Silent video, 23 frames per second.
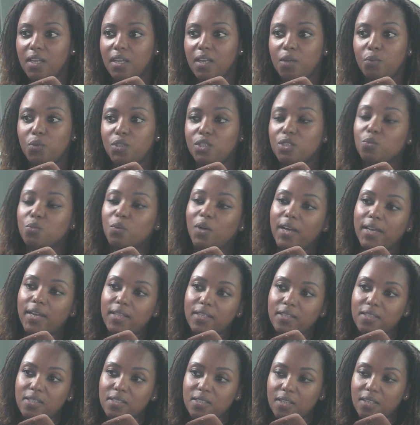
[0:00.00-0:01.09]
which is why
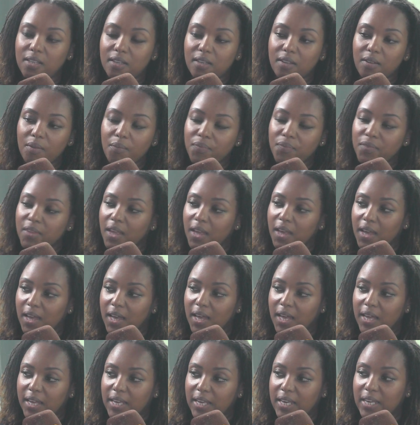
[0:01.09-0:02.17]
there's a
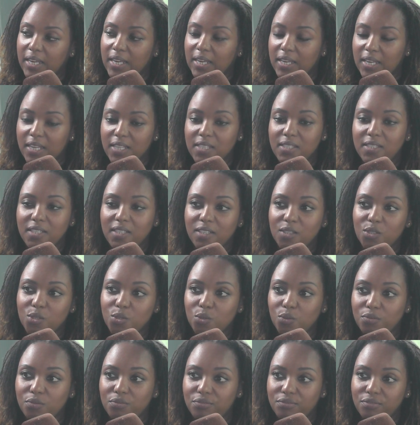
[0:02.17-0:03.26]
high incidence
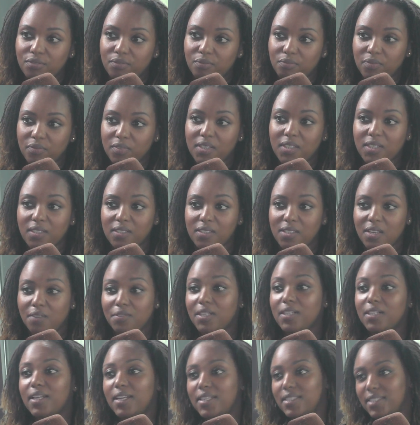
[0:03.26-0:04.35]
of cervical
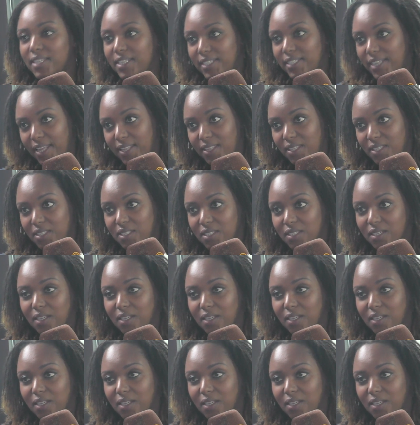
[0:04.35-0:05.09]
cancer deaths.